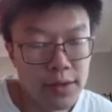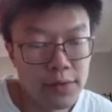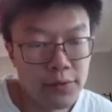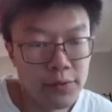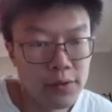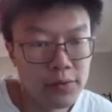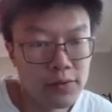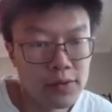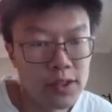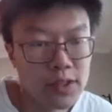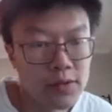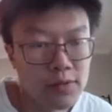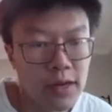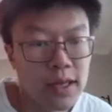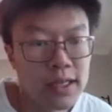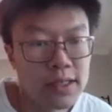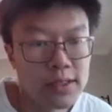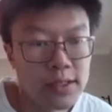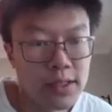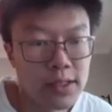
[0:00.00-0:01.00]
if we just
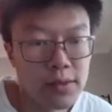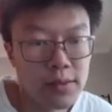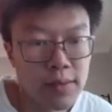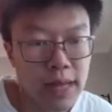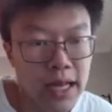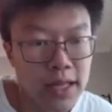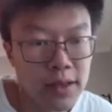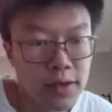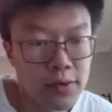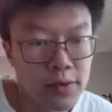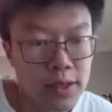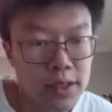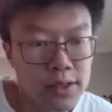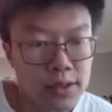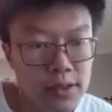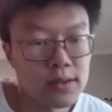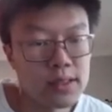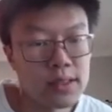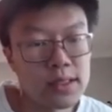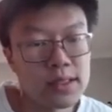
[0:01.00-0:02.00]
write a single math
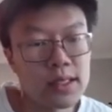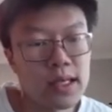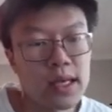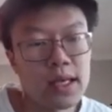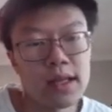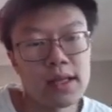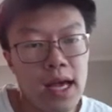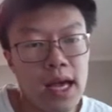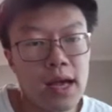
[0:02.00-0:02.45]
equation dictating,